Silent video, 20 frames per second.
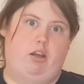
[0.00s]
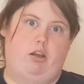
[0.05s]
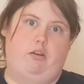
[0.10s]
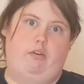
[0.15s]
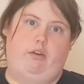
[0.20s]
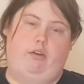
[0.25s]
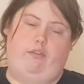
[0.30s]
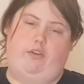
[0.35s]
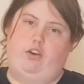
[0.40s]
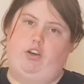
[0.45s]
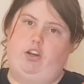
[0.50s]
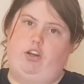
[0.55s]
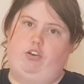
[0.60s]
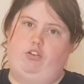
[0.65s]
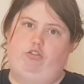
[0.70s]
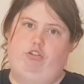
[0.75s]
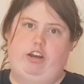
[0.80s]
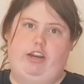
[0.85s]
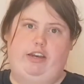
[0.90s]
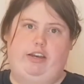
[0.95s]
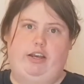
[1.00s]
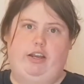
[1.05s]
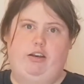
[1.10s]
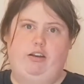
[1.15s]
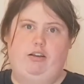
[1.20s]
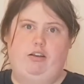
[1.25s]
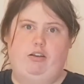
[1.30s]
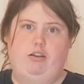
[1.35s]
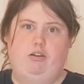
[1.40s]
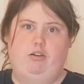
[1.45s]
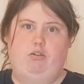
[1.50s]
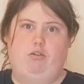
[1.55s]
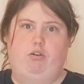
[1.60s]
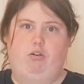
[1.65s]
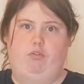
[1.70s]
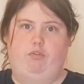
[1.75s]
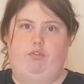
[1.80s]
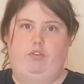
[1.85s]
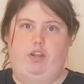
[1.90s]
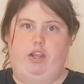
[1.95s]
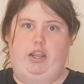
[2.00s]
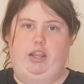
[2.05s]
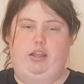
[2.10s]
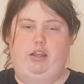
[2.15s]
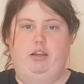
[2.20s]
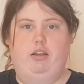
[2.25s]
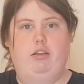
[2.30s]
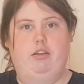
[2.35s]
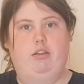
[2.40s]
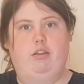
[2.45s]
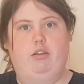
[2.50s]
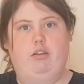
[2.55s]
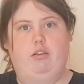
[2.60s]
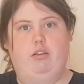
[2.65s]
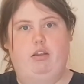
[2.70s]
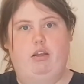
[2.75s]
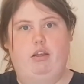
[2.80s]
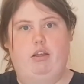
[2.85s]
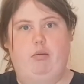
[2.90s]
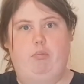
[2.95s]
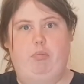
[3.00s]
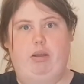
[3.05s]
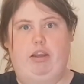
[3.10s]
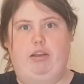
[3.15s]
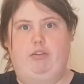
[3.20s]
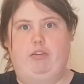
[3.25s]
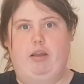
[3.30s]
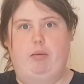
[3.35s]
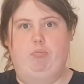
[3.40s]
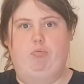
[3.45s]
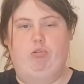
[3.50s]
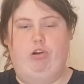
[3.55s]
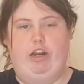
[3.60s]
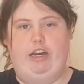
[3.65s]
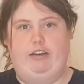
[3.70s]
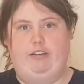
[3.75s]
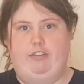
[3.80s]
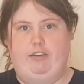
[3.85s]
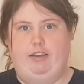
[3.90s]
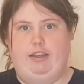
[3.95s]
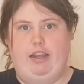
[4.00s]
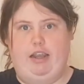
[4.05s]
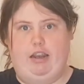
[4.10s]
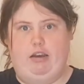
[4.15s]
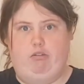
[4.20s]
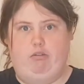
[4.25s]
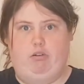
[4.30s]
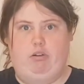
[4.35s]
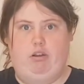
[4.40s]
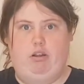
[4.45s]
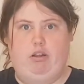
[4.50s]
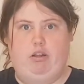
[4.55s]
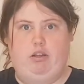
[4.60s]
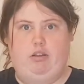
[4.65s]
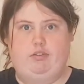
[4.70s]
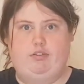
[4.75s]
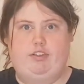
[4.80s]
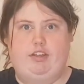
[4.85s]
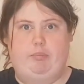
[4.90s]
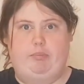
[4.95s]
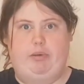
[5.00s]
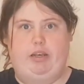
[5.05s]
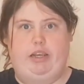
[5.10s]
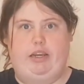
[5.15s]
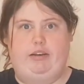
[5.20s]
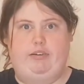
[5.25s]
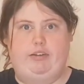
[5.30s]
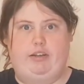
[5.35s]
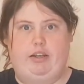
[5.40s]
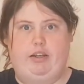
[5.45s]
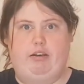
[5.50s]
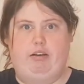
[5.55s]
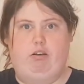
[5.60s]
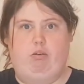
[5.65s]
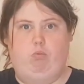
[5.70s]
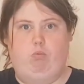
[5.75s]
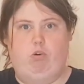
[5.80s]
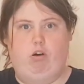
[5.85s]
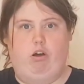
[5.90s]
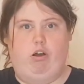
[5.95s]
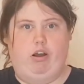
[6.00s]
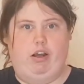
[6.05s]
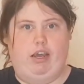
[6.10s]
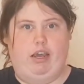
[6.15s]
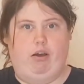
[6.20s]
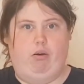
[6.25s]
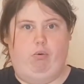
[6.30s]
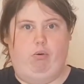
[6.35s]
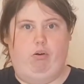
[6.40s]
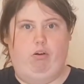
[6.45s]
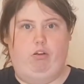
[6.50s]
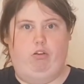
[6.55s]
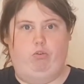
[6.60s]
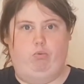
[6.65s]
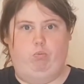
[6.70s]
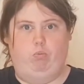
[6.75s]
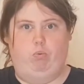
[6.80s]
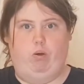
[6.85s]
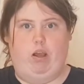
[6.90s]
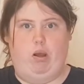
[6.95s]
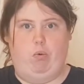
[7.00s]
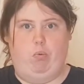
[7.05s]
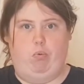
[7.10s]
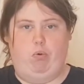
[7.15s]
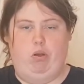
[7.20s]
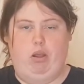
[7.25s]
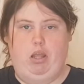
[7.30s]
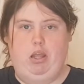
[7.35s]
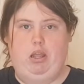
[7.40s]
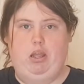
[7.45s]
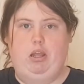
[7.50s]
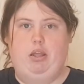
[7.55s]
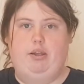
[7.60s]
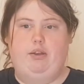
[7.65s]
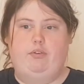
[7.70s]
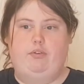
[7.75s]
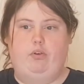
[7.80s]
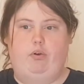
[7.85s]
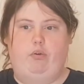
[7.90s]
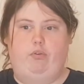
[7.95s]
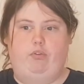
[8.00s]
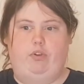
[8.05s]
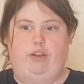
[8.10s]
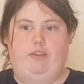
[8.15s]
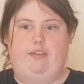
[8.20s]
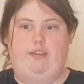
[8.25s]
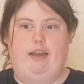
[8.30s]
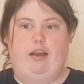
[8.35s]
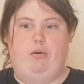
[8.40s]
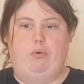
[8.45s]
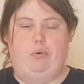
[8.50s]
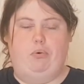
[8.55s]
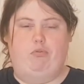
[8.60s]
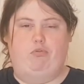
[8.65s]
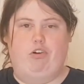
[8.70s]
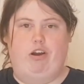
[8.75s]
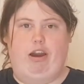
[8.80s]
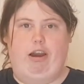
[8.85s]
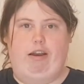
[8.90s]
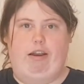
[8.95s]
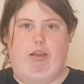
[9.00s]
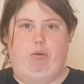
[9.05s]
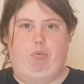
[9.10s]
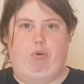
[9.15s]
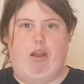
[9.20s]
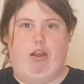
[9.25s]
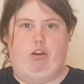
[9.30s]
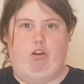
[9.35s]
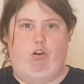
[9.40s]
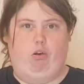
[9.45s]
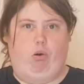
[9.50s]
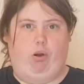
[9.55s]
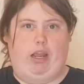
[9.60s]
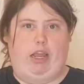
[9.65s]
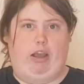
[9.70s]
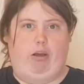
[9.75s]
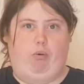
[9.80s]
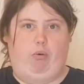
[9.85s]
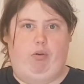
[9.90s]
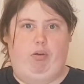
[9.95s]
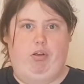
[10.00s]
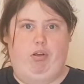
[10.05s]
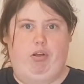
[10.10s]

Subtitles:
But if you do training, obviously it means their brains are getting stimulated and work out as well. So obviously that will really wear your dog out.